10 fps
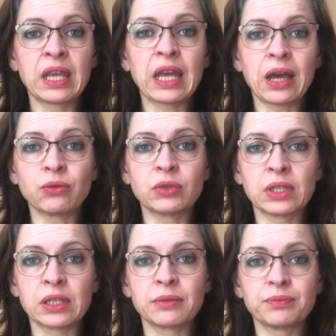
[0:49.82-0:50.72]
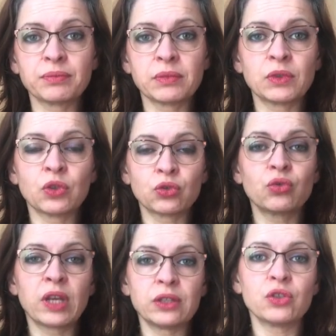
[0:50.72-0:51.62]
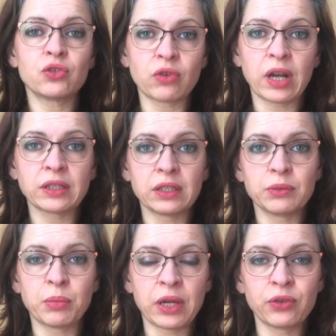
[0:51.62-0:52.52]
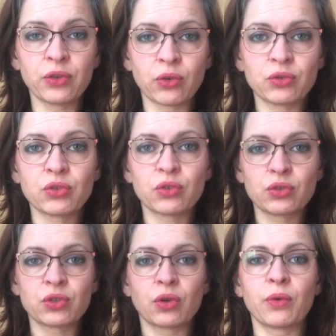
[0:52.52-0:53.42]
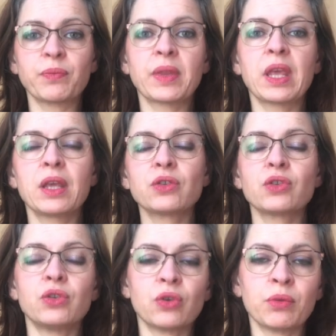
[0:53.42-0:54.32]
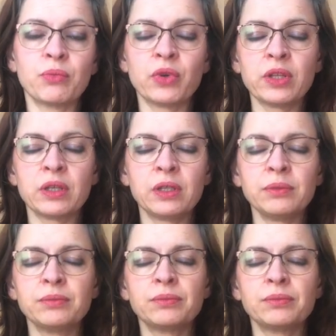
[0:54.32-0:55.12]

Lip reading: counting, not to get distracted by thoughts or so. So you breathe in